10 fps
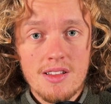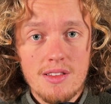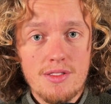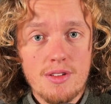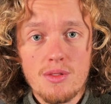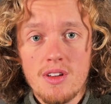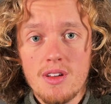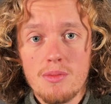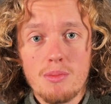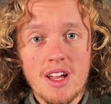Through
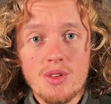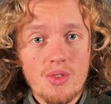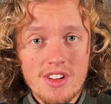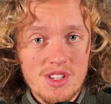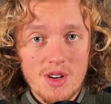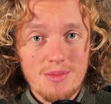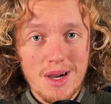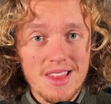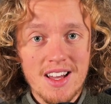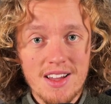the majority of
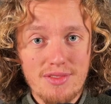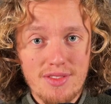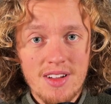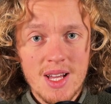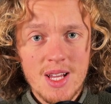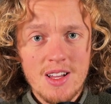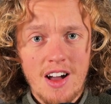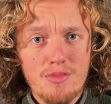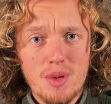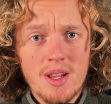my life,
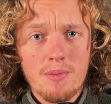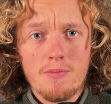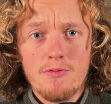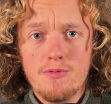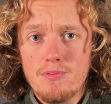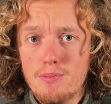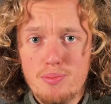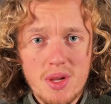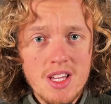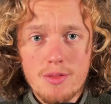I've been a
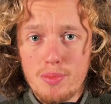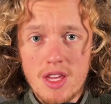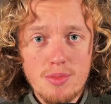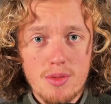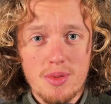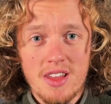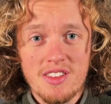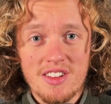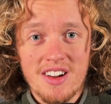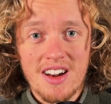big people
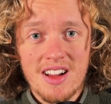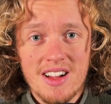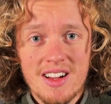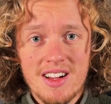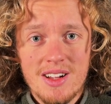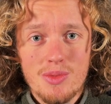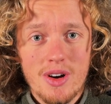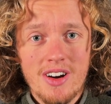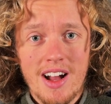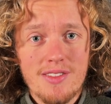pleaser,
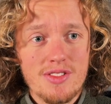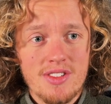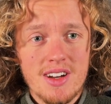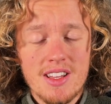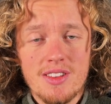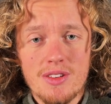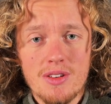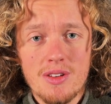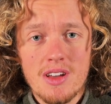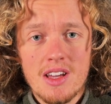where I've tried
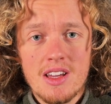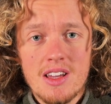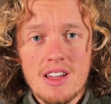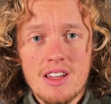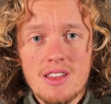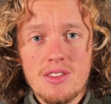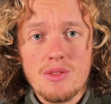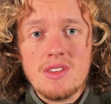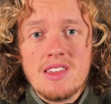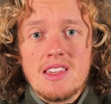to
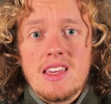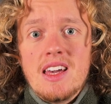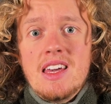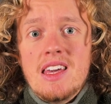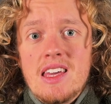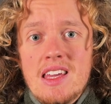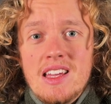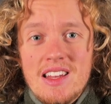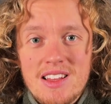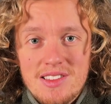
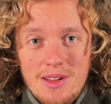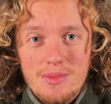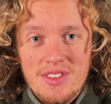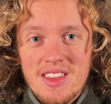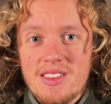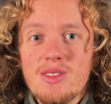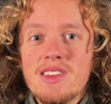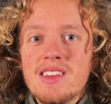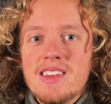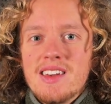gain something, to
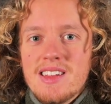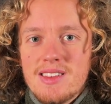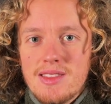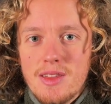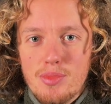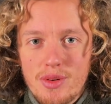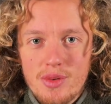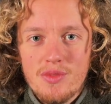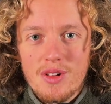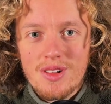get the
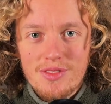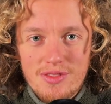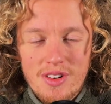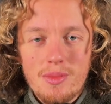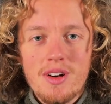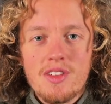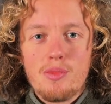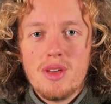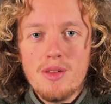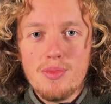approval from other
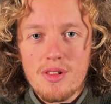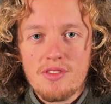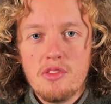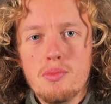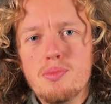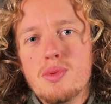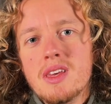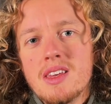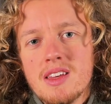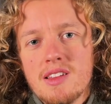people through
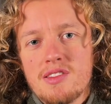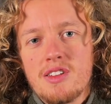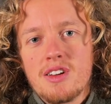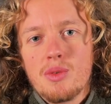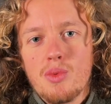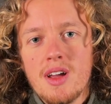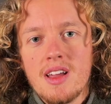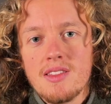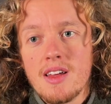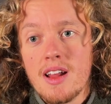being in a certain
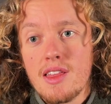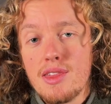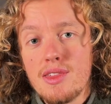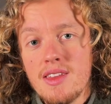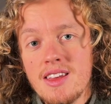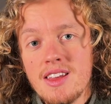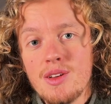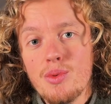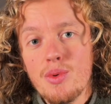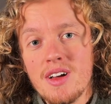way that I
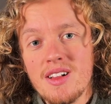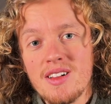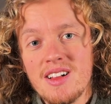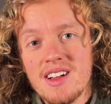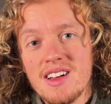think will